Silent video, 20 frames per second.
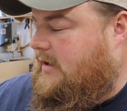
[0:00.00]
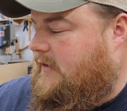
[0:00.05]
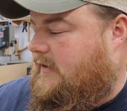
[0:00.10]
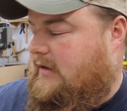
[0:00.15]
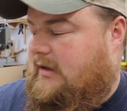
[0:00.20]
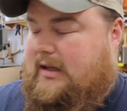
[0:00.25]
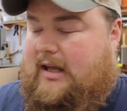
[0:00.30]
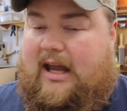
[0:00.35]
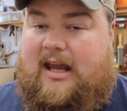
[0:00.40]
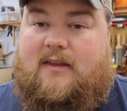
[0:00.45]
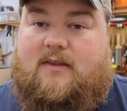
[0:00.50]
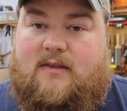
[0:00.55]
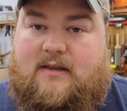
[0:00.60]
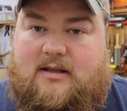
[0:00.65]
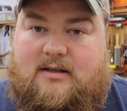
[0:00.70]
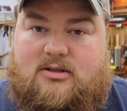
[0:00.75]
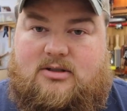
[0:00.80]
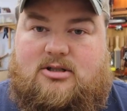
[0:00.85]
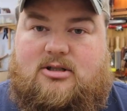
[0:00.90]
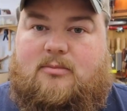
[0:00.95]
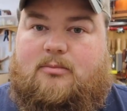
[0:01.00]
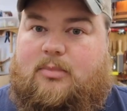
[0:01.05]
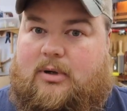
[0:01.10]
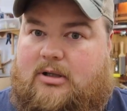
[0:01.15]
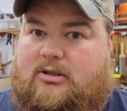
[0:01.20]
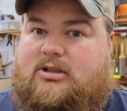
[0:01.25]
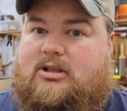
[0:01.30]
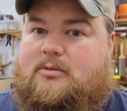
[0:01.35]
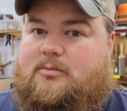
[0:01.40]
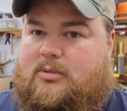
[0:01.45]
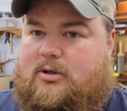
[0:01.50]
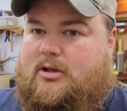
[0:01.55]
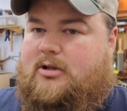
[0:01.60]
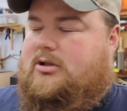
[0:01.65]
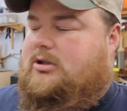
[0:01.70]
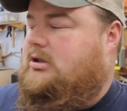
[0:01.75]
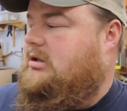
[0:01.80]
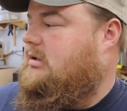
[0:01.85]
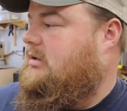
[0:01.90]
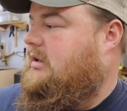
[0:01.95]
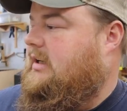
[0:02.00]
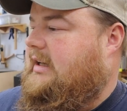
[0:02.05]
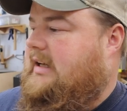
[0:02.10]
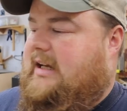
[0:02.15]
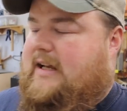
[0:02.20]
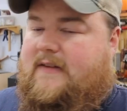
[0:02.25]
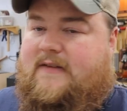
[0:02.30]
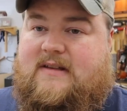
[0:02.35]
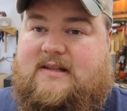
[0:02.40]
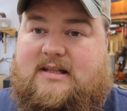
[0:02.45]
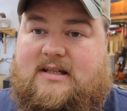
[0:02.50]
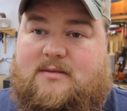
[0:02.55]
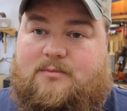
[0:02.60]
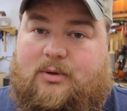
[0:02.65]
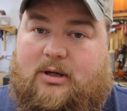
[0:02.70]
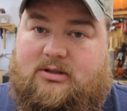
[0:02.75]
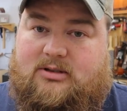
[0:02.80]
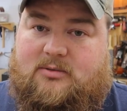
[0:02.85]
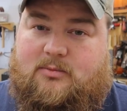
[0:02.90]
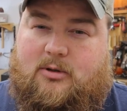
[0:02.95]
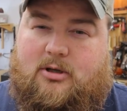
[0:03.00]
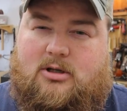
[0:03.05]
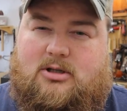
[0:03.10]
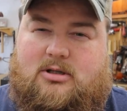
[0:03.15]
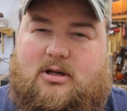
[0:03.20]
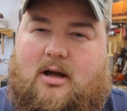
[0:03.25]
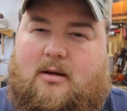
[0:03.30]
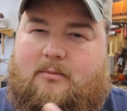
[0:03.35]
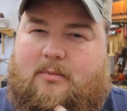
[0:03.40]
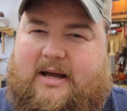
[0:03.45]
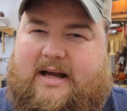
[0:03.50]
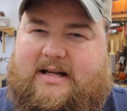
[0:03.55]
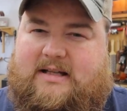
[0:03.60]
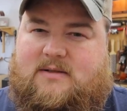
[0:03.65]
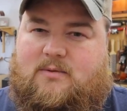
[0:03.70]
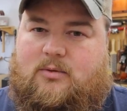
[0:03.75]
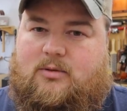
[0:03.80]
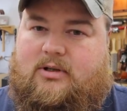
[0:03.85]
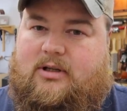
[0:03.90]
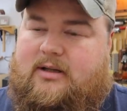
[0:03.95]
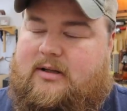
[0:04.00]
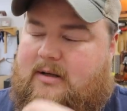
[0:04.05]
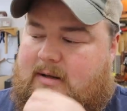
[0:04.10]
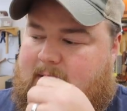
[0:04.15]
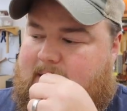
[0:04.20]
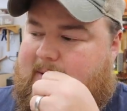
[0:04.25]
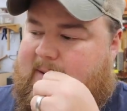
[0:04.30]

The eighth inch Baltic birch, and again, this is Baltic birch, not basswood.